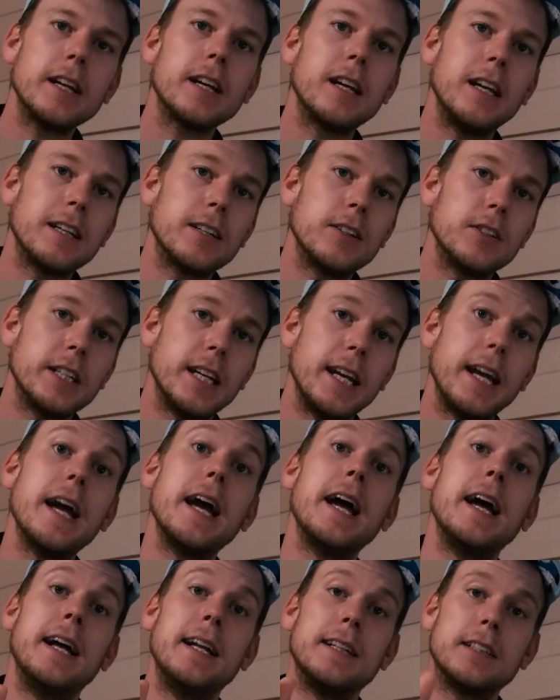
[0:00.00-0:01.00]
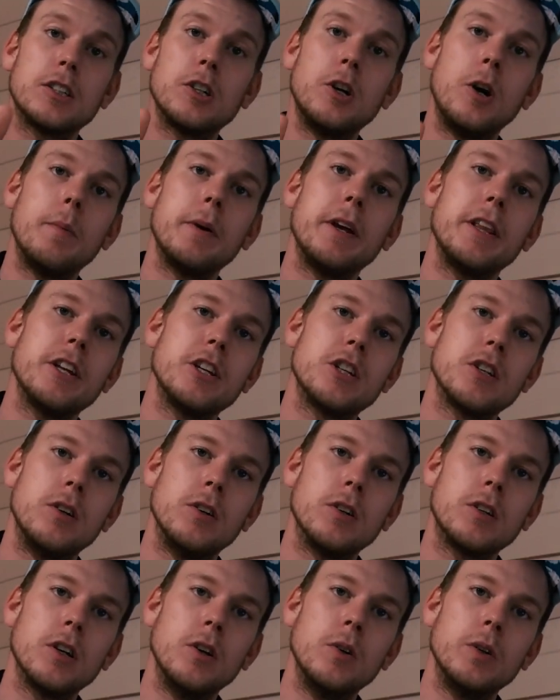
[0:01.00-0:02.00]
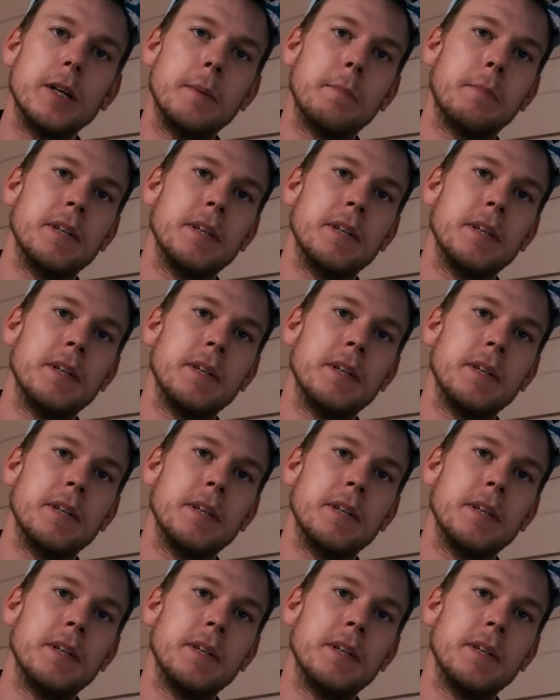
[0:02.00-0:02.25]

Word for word: Click on it and copy the shortcode it